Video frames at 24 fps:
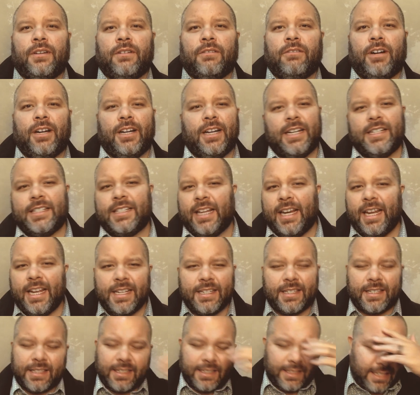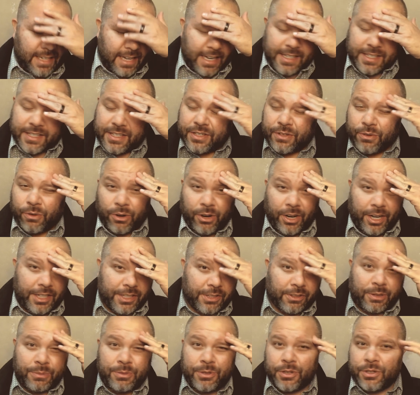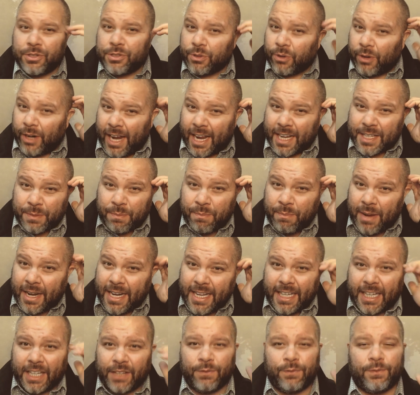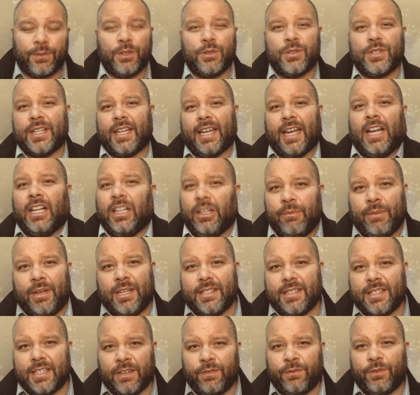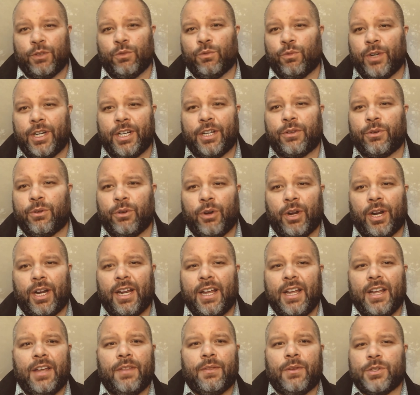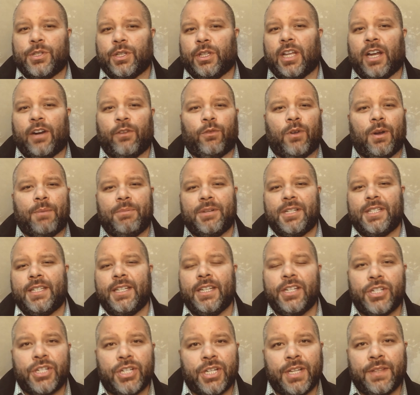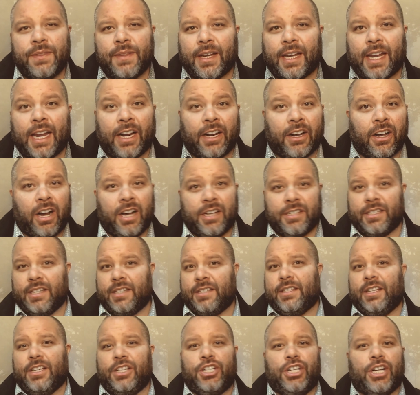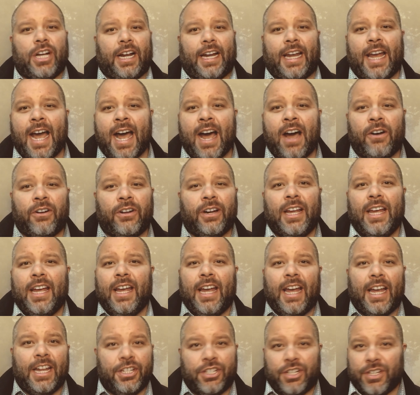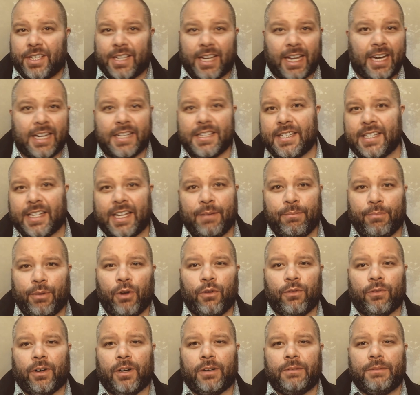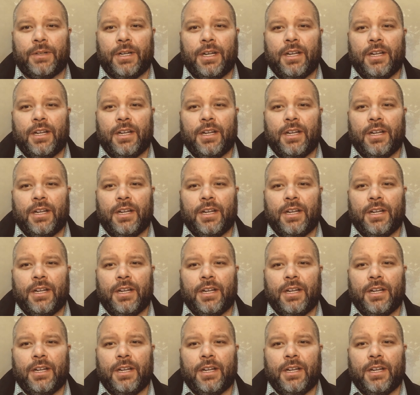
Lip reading: Right, and today's story, scripture story, has many confusing elements if you read through it. There's a lot of repetition that can cause us to check out and just kind of skip over.